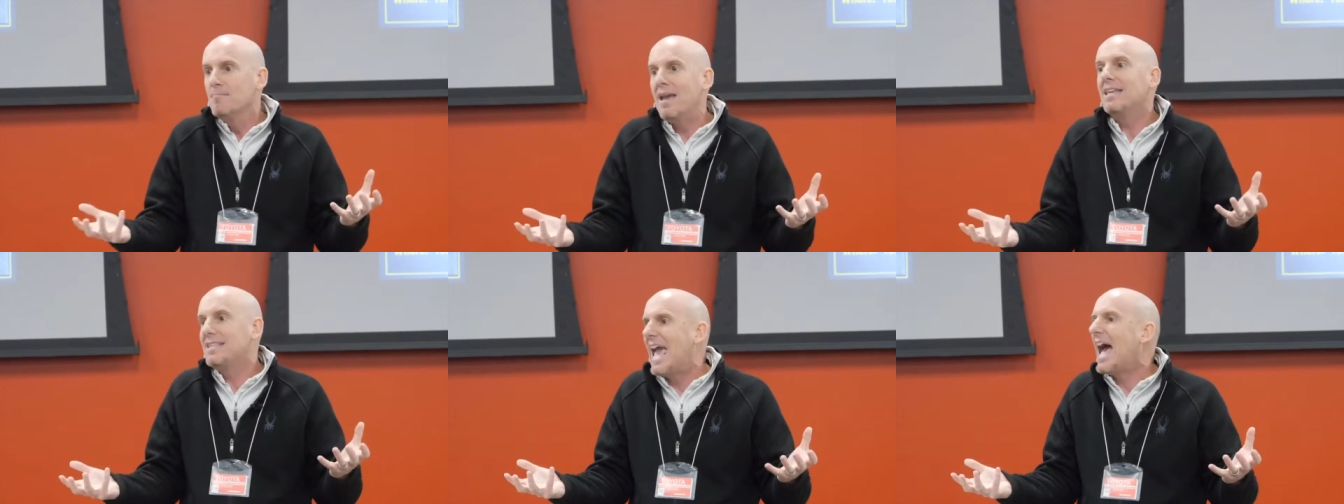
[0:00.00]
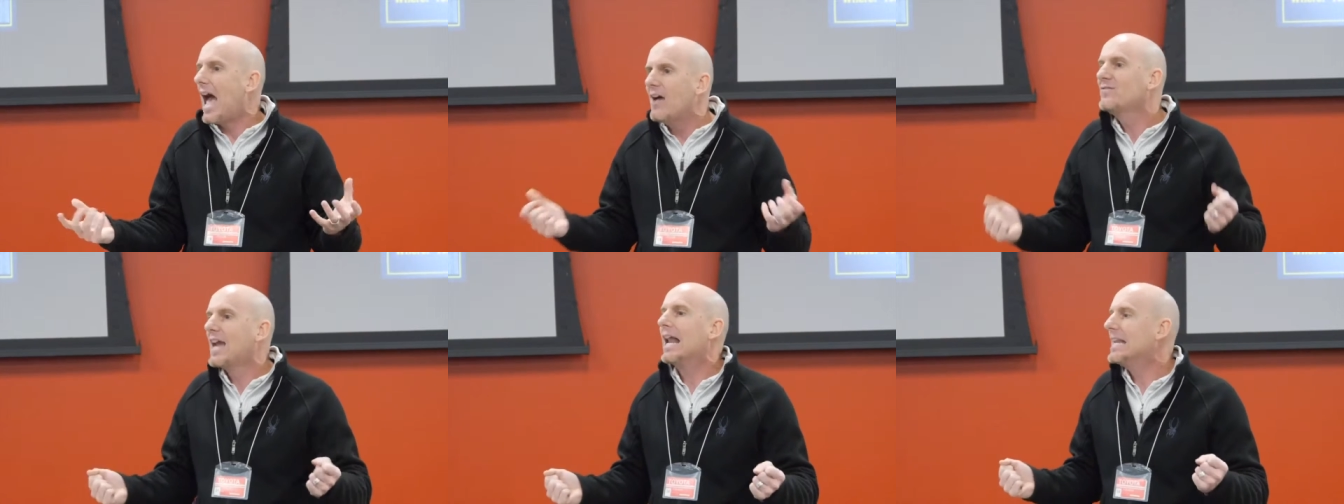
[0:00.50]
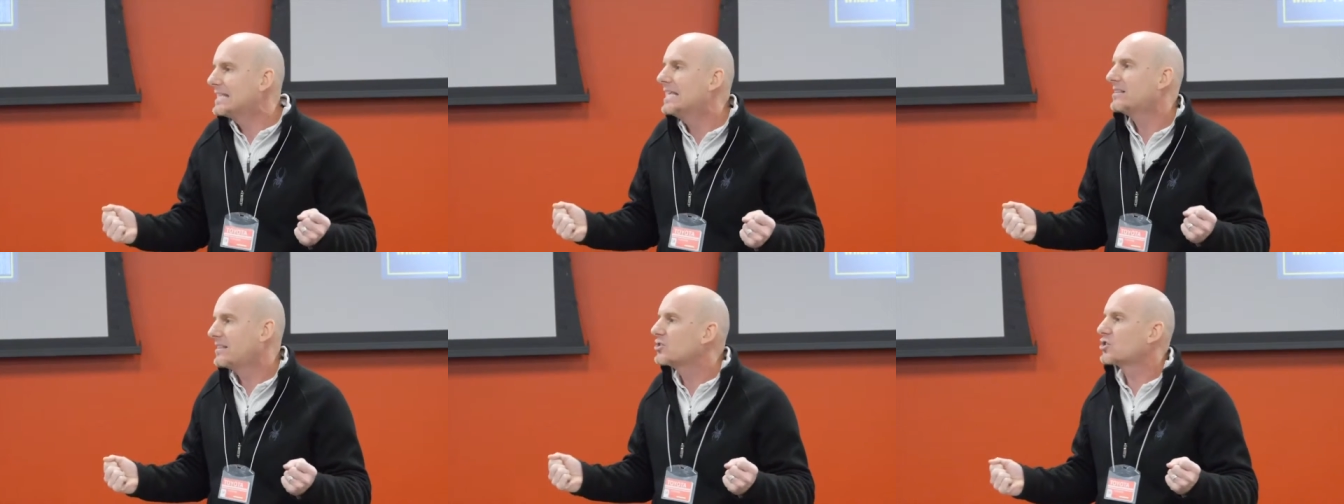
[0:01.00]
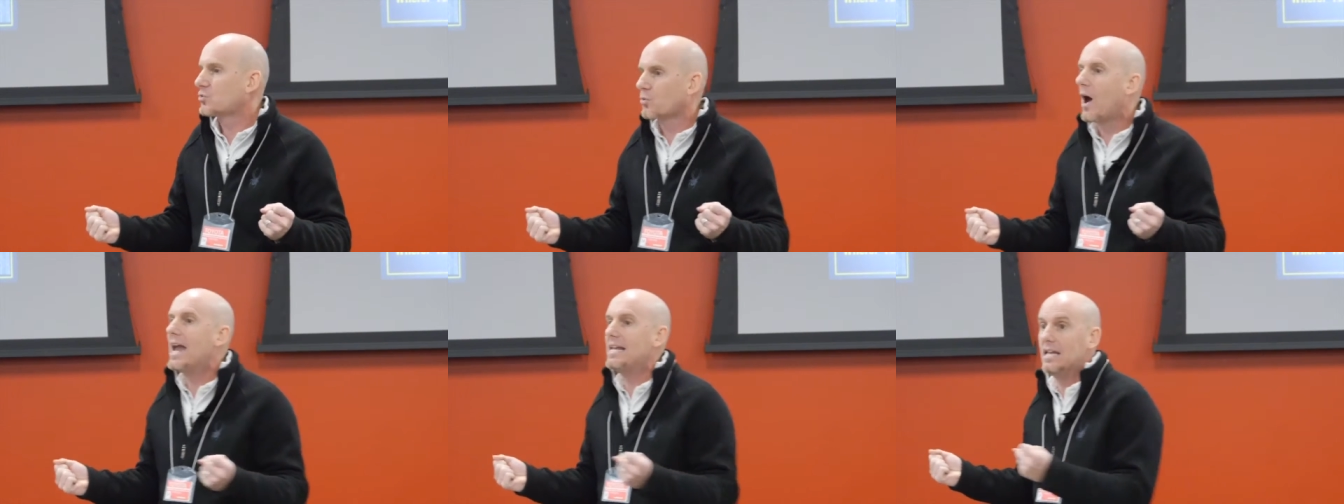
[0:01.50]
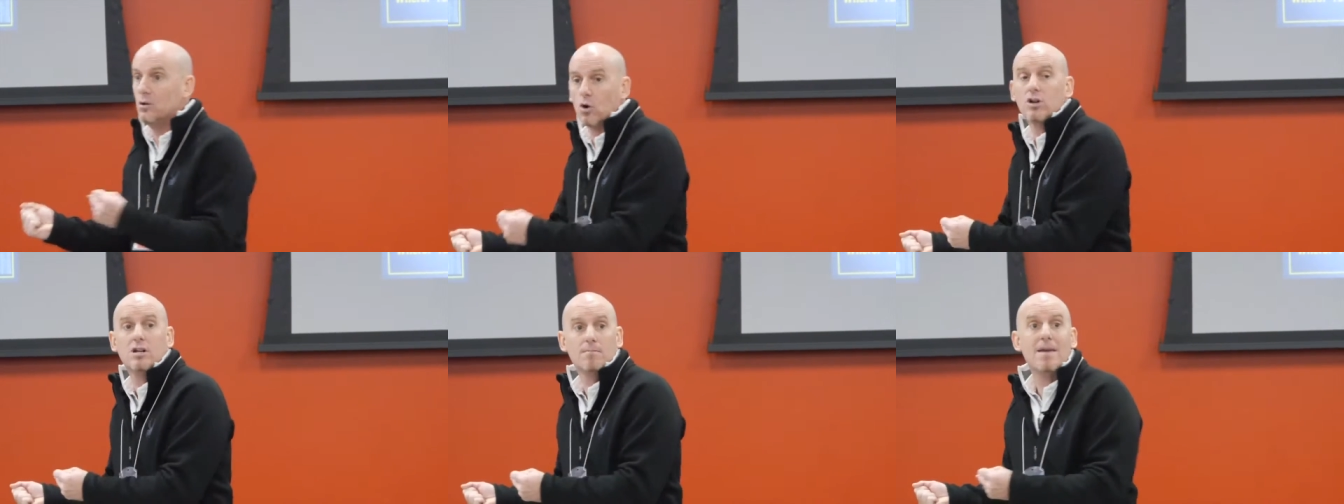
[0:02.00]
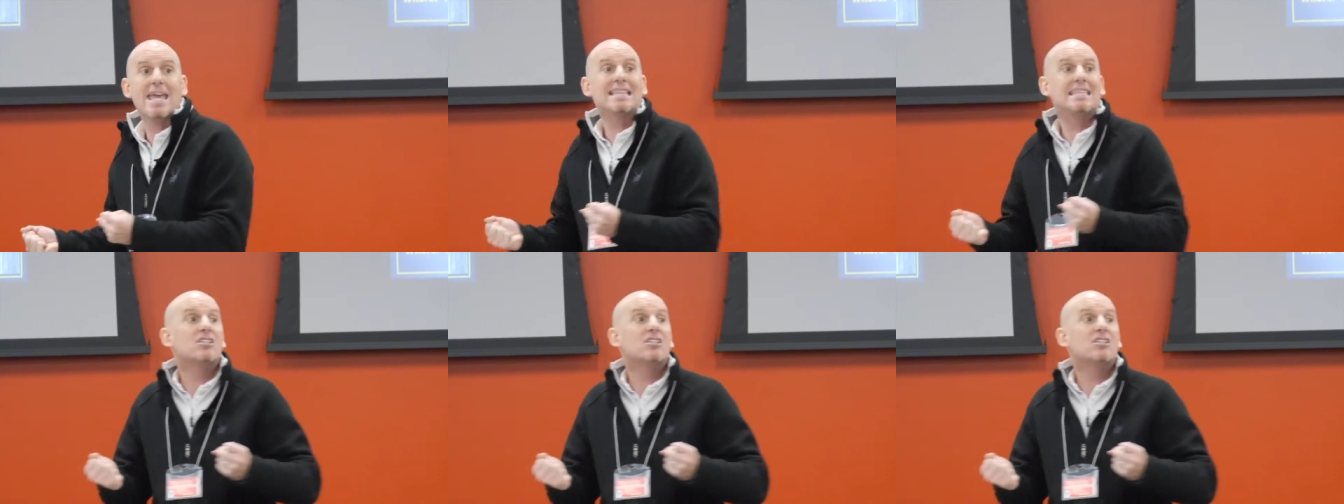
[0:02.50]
man, yeah, I've got to get this right. In order to make